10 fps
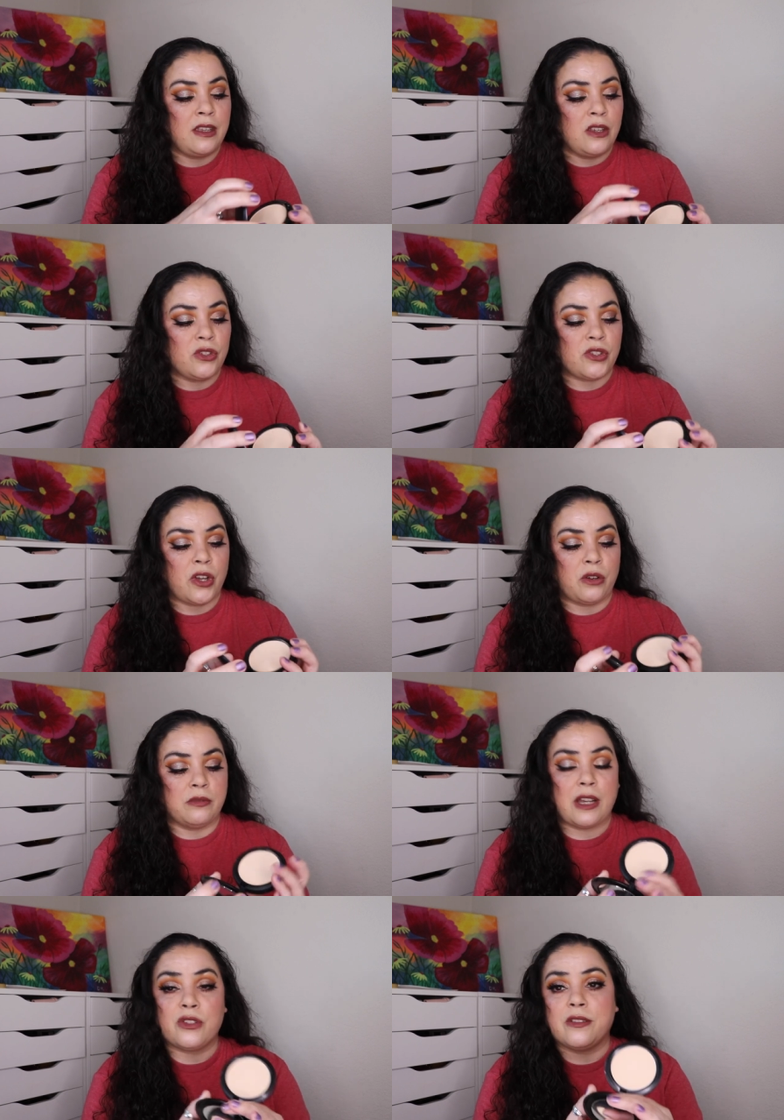So
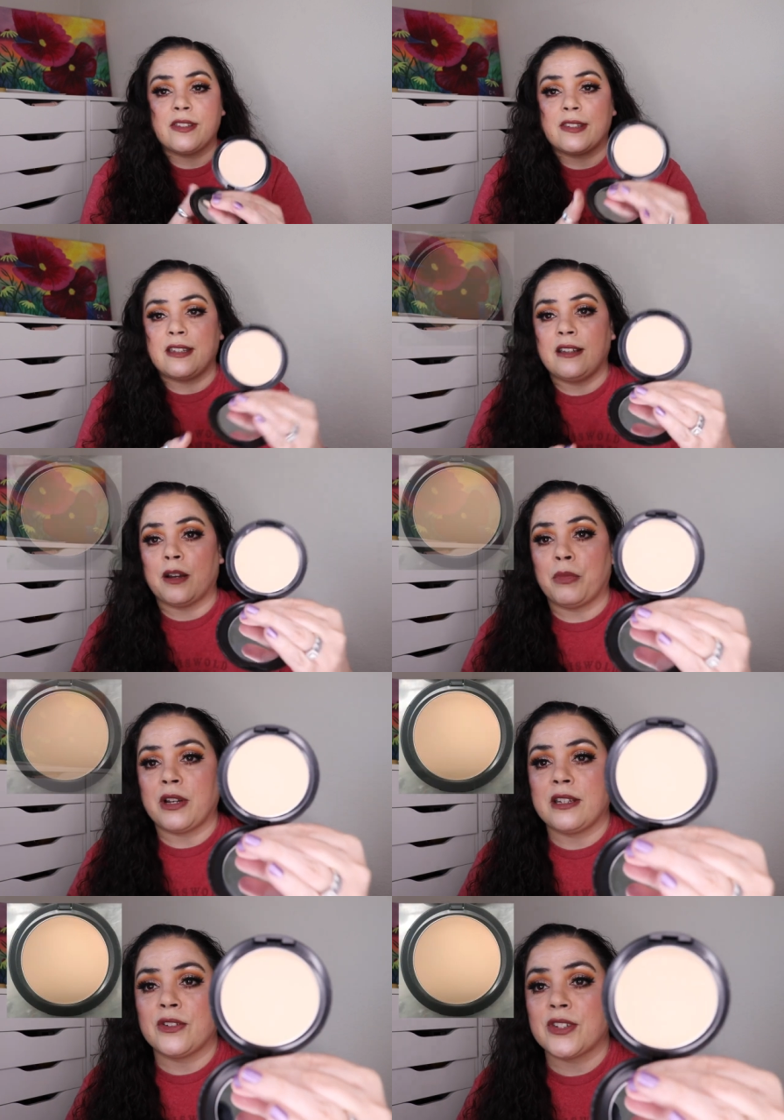as you can see, I bought
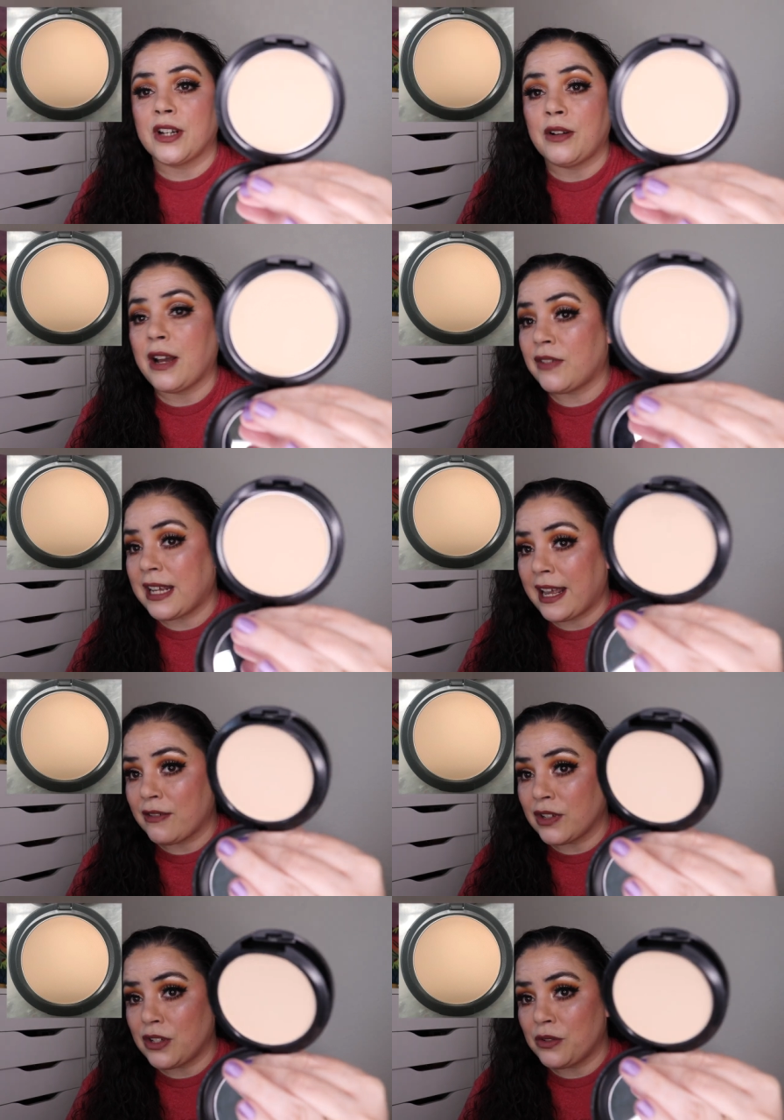it years ago. Have I
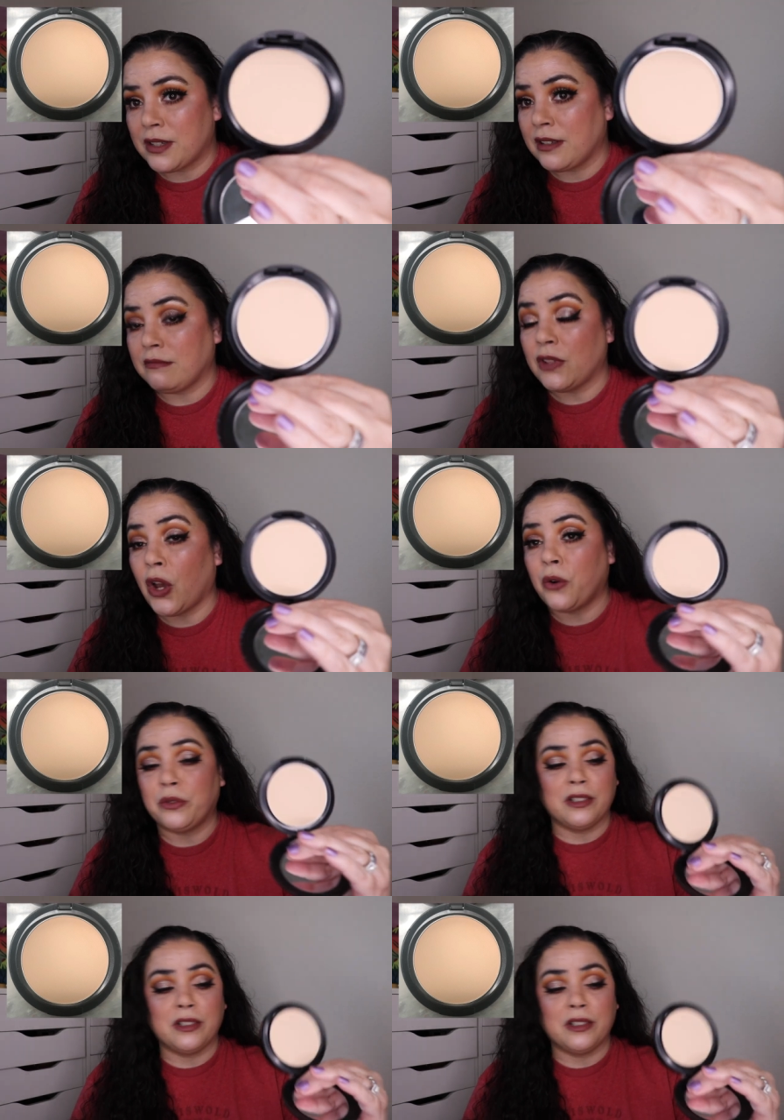ever used it? No.